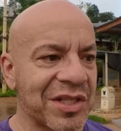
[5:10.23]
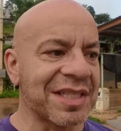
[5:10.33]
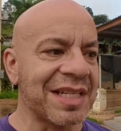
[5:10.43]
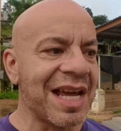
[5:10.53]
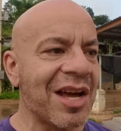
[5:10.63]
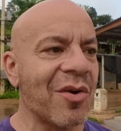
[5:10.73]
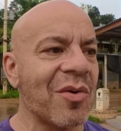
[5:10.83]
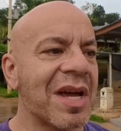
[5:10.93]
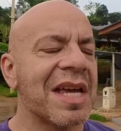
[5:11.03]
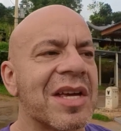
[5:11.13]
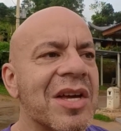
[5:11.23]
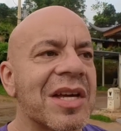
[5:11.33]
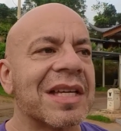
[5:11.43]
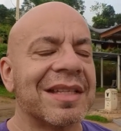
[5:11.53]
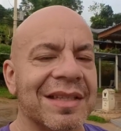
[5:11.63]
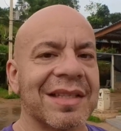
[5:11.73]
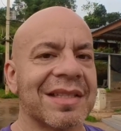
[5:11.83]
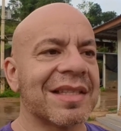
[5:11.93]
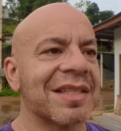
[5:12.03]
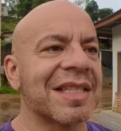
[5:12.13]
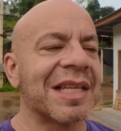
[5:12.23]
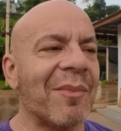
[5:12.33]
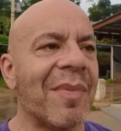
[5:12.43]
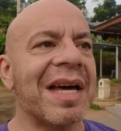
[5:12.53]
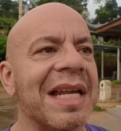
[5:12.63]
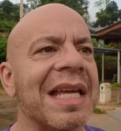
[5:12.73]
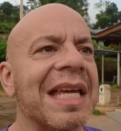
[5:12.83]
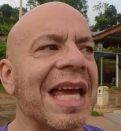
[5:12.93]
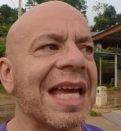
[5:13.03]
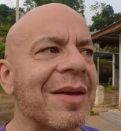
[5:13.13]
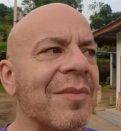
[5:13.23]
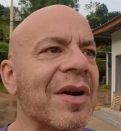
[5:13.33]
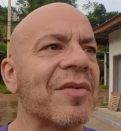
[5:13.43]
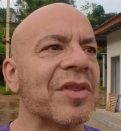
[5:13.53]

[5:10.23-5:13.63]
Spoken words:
It's now, get this, somebody came,